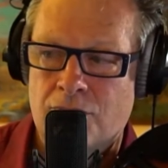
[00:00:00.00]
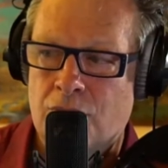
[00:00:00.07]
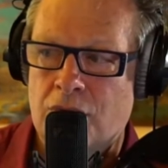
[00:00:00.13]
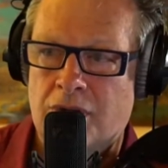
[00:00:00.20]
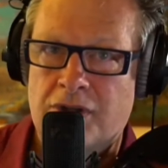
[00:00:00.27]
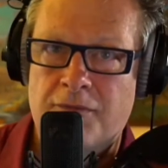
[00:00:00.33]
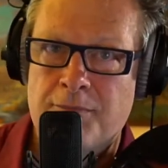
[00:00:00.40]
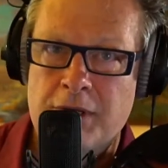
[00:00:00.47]

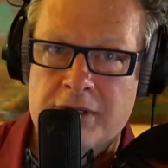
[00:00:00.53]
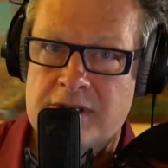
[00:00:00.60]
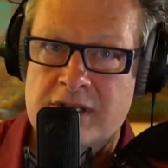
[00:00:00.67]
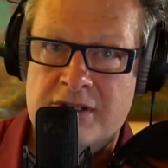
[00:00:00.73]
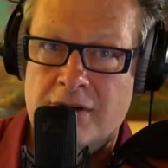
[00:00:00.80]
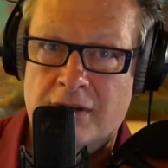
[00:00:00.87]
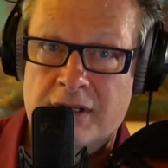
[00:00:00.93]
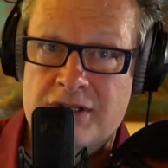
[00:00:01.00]
world of
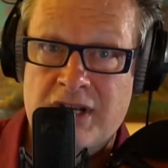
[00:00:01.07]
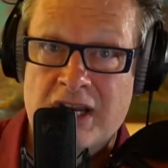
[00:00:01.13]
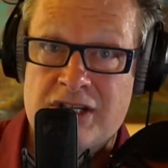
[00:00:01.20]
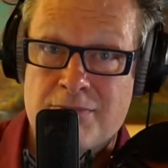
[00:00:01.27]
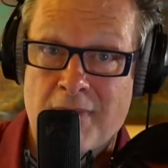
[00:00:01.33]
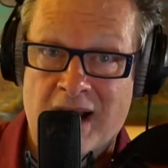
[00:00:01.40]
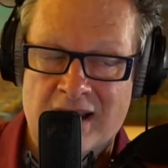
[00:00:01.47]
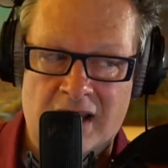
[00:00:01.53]
music. Certainly
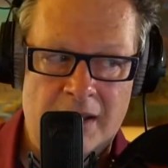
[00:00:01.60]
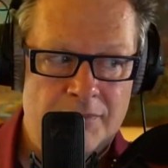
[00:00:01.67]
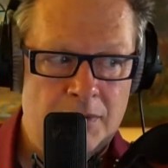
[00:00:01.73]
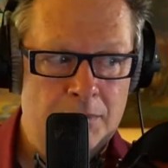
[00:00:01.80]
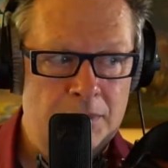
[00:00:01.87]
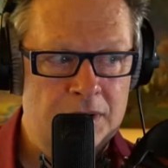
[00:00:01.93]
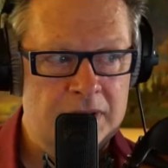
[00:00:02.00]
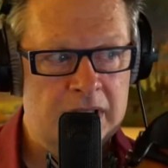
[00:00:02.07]
changed my life
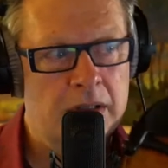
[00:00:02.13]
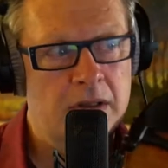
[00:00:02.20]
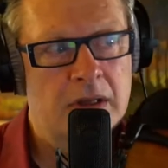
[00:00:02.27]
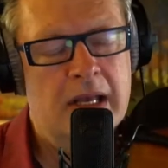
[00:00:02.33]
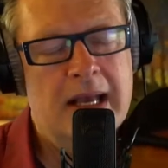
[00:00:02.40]
in music.